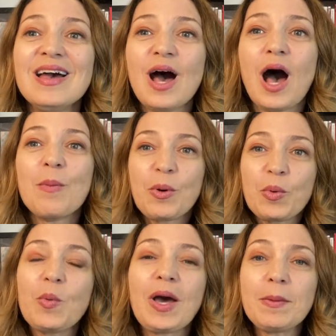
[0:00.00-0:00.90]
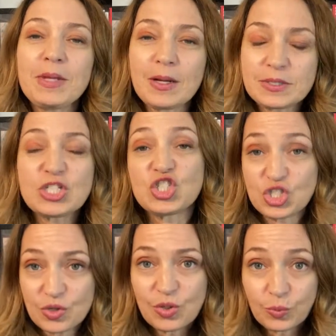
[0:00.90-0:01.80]
But we want to be able to
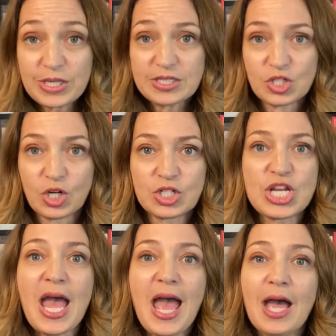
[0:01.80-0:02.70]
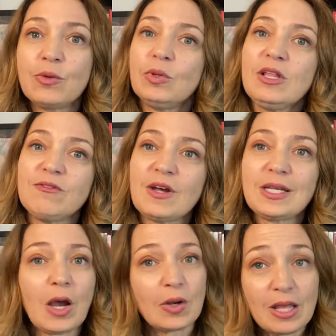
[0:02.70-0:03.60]
do the research and really find
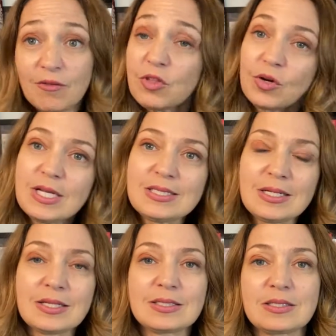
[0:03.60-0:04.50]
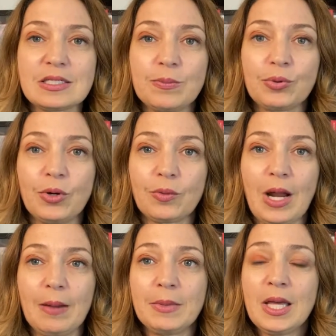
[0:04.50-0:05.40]
out if there is an existing
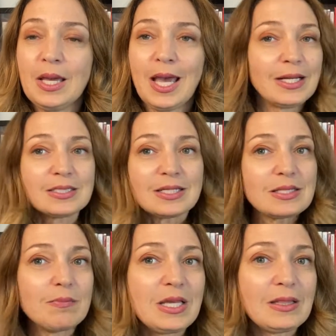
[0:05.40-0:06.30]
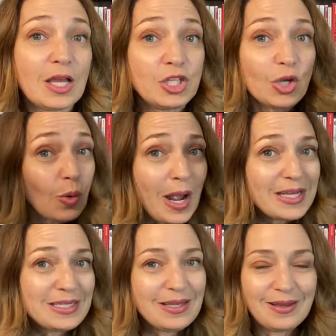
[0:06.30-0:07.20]
program. And it doesn't mean that your
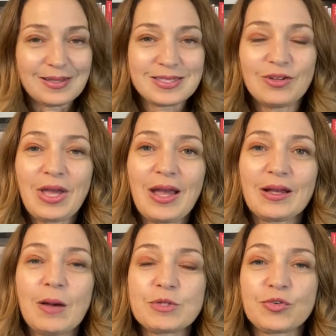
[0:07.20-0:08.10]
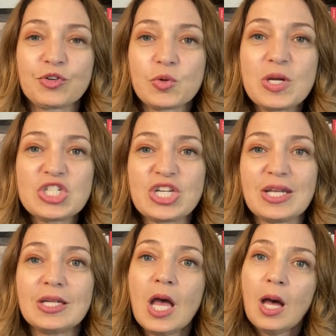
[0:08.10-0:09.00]
idea still can't come to
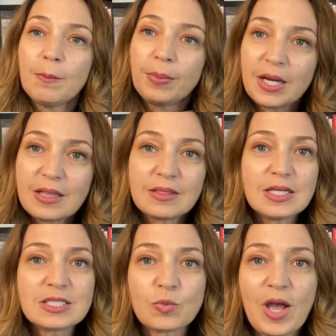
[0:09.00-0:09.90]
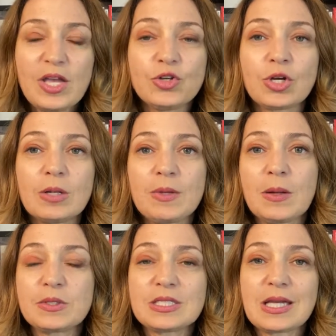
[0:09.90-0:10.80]
fruition, but in this way, you're going to be
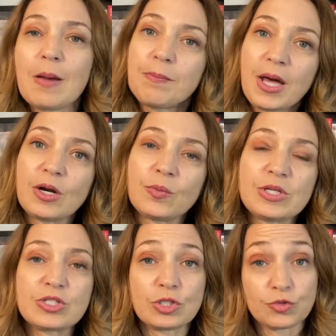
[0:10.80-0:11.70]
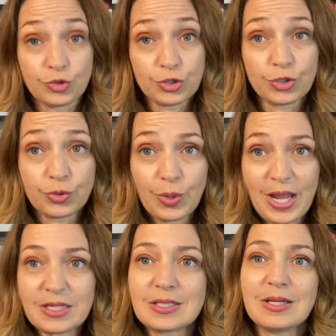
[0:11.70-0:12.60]
able to get better research for your
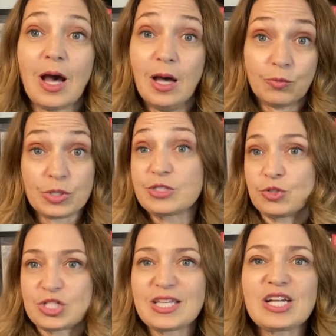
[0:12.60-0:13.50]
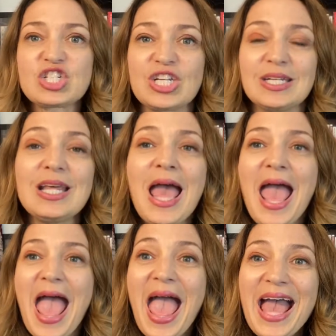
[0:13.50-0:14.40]
grant research section,
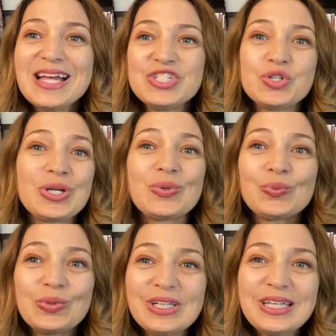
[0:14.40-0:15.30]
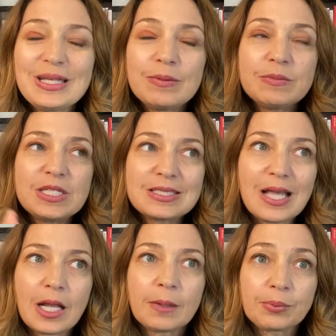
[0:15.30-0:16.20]
and you can really
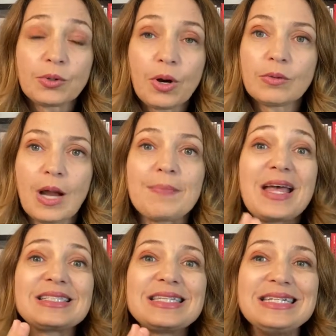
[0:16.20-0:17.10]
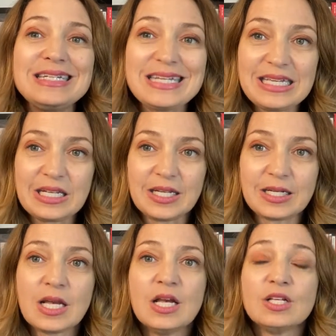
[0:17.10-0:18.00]
design a program that's needed.
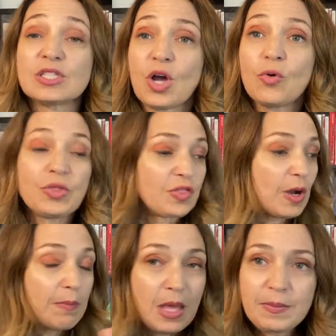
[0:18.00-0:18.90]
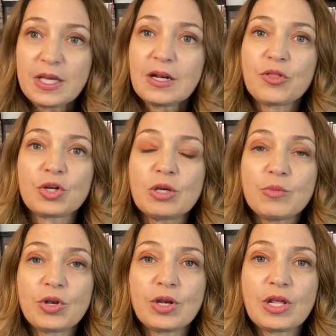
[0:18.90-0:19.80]
So there may be another
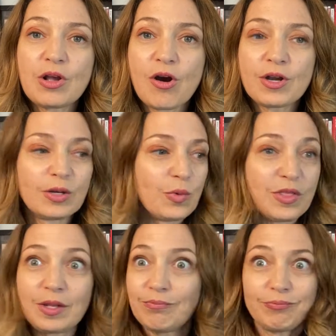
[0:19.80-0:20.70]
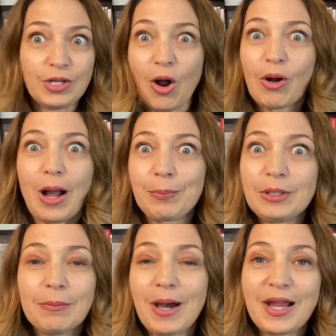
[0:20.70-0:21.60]
community garden within, a couple
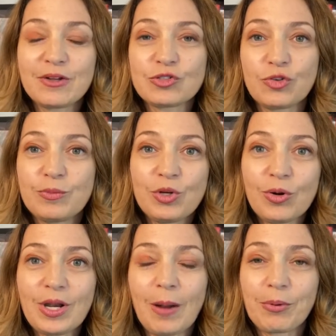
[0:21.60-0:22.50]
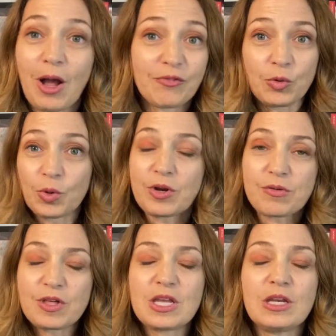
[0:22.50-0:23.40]
of miles from your nonprofit where you're
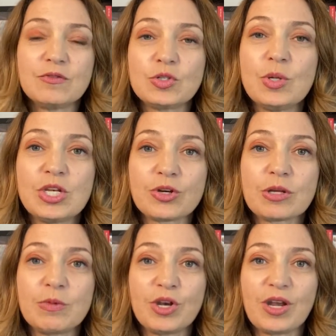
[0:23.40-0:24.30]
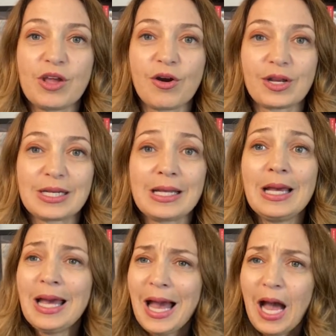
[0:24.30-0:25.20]
thinking of doing your community garden.
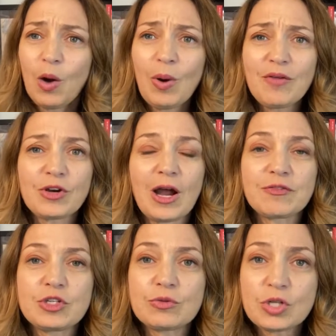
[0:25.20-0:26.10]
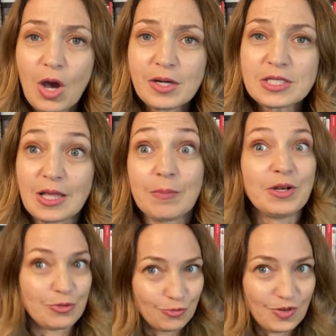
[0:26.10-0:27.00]
However, after you talk to them
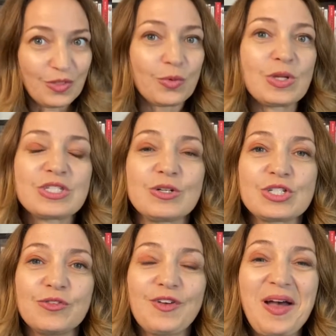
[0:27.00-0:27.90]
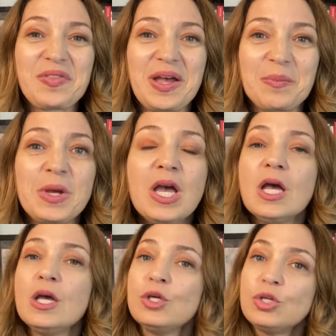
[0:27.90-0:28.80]
and you've done the research and found them,
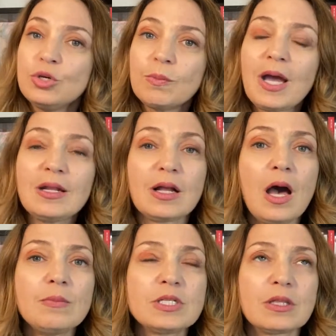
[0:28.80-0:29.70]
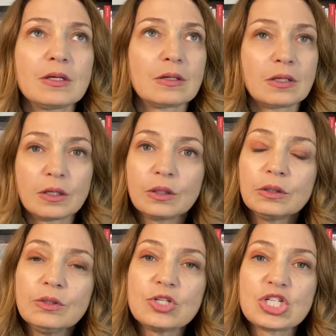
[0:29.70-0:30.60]
you might come to the
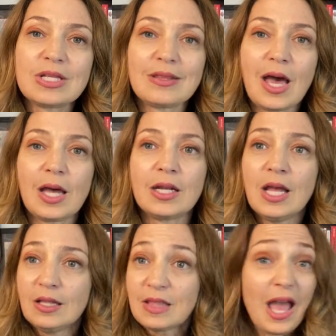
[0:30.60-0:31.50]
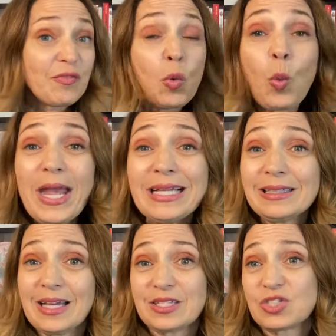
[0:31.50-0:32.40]
conclusion that they have a wait
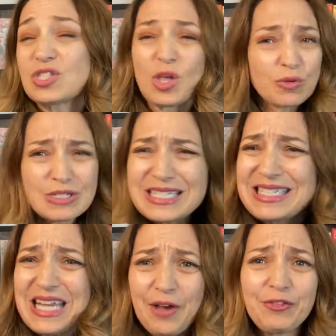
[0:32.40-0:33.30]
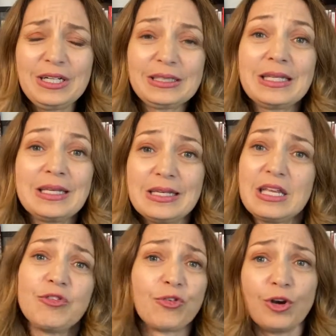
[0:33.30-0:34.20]
list. So there's definitely a
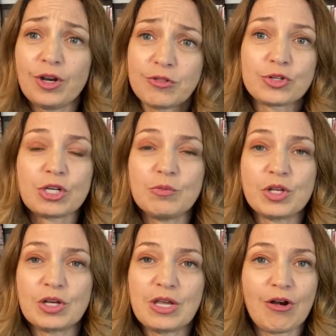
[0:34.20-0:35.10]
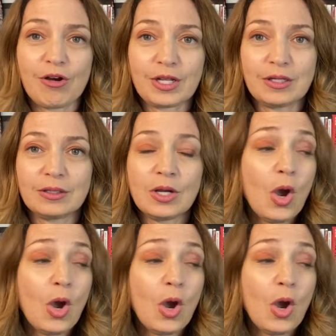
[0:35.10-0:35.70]
need for another community garden.